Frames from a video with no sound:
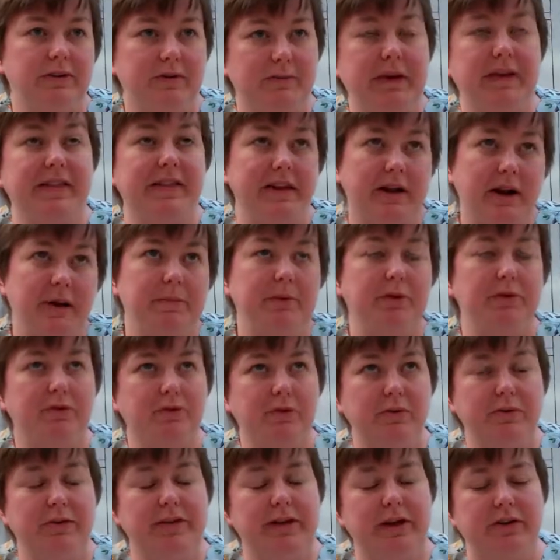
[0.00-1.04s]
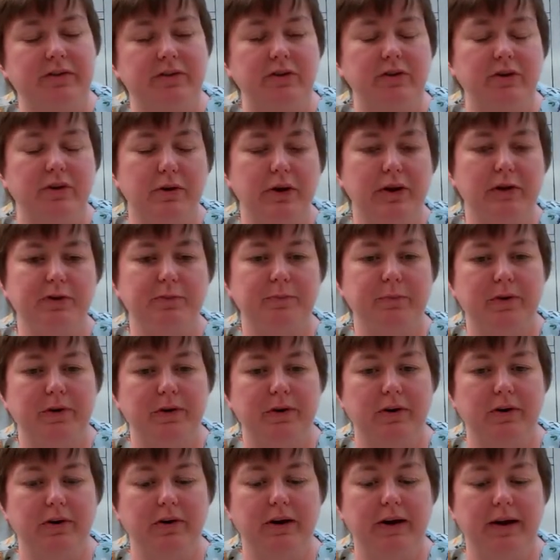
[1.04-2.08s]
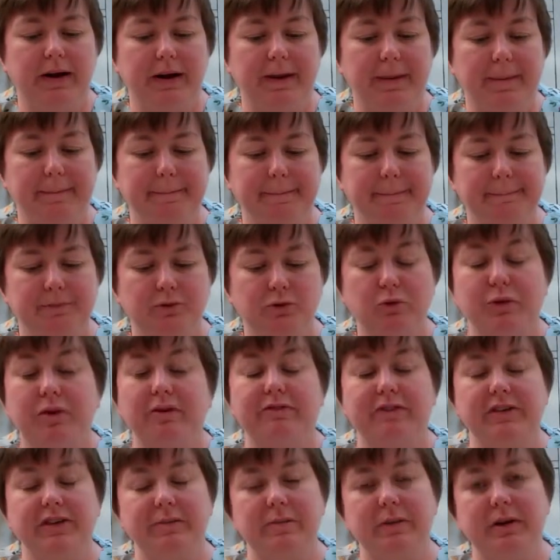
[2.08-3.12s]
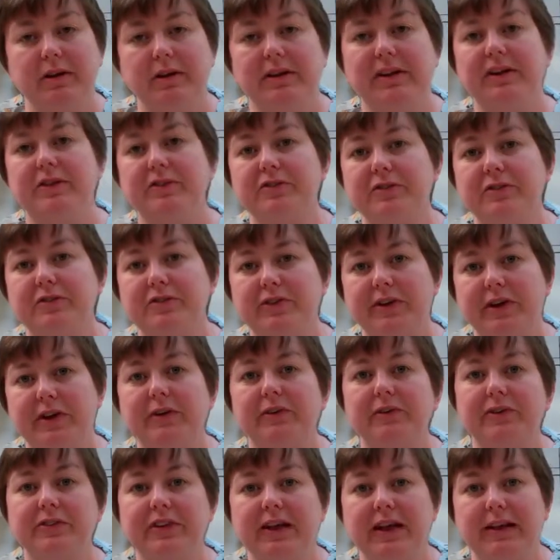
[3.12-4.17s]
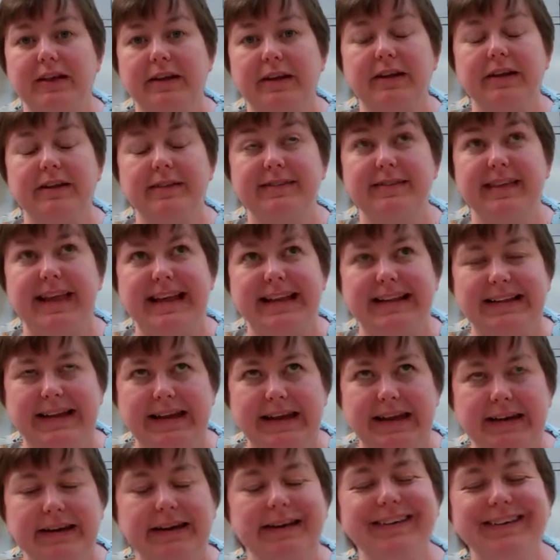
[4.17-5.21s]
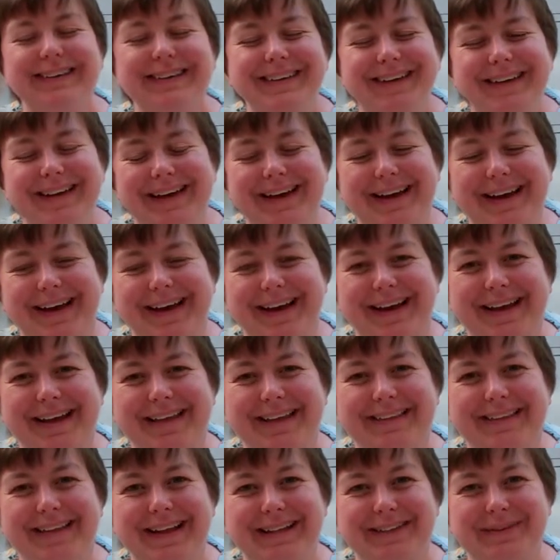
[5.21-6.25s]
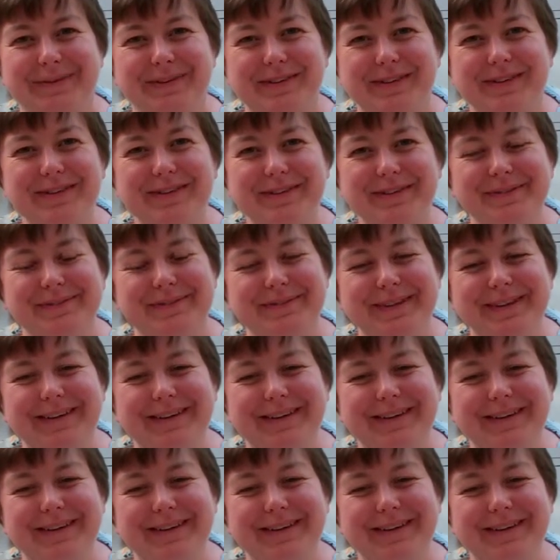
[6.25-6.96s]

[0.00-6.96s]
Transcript: To make that up, you would do 1,000 units per 250 milliliters of sterile saline. And that's what you do.